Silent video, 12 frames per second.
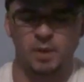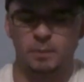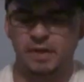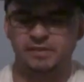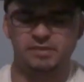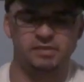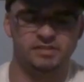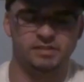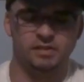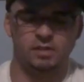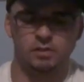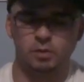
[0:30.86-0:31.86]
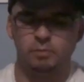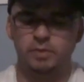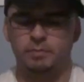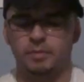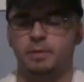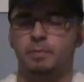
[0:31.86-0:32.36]
Basically it's an
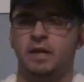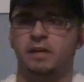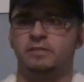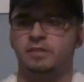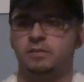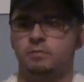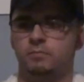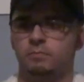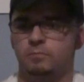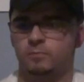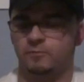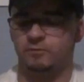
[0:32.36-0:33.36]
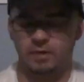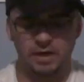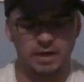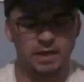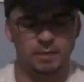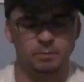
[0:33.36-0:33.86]
aluminum and composite
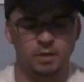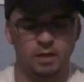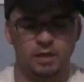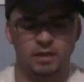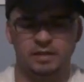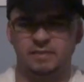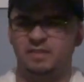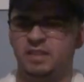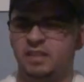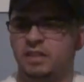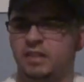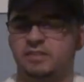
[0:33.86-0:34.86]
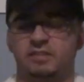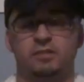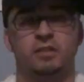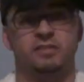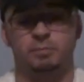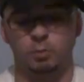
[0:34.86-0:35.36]
frame. It's
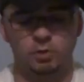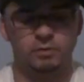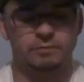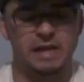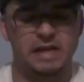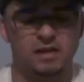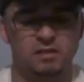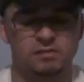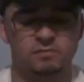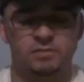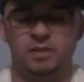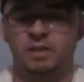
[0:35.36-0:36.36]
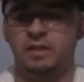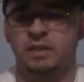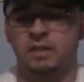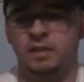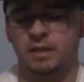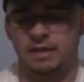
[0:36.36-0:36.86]
a spool valve.
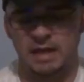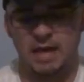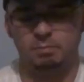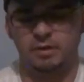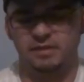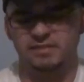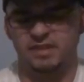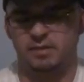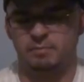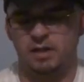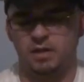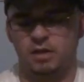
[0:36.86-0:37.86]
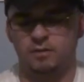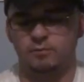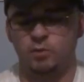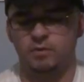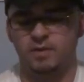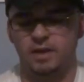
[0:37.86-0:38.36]
It operates on about
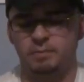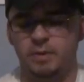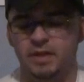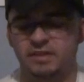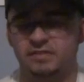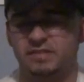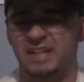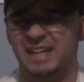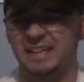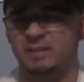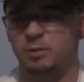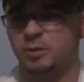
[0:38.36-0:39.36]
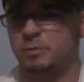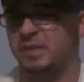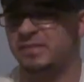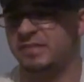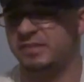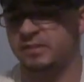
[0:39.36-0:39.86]
145 PSI, which
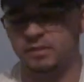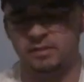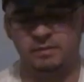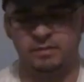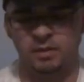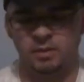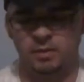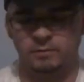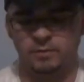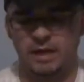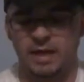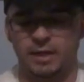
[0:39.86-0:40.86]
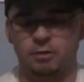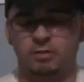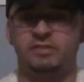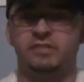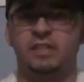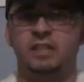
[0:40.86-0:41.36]
means it's good for
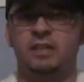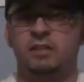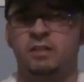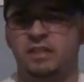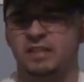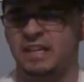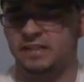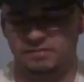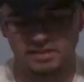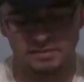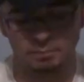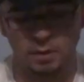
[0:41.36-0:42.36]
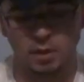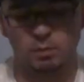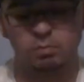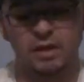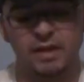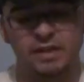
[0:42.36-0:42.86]
accuracy. It has less
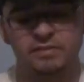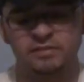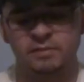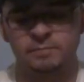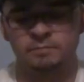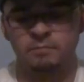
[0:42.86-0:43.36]
ball breaks.